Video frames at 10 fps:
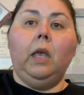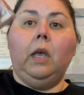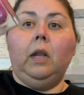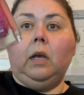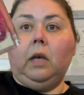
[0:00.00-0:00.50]

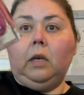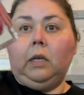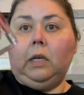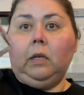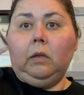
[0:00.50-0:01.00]
And
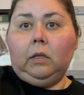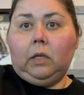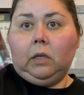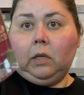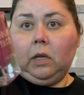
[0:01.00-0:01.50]
I
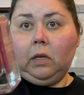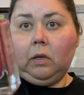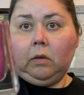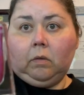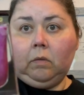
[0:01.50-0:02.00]
didn't
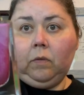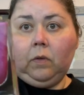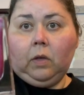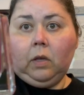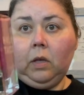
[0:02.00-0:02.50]
have
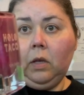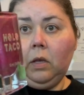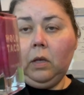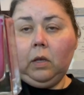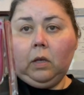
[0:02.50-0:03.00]

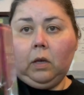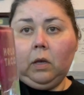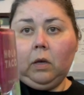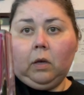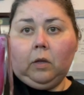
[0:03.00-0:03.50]
a
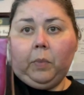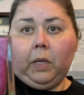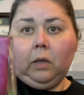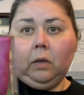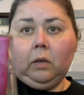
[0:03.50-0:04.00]
hot
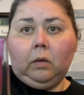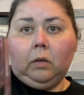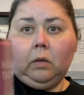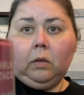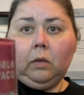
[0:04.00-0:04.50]
pink
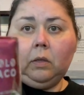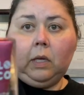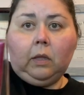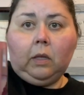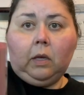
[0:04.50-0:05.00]

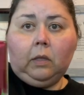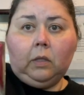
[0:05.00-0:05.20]
like that.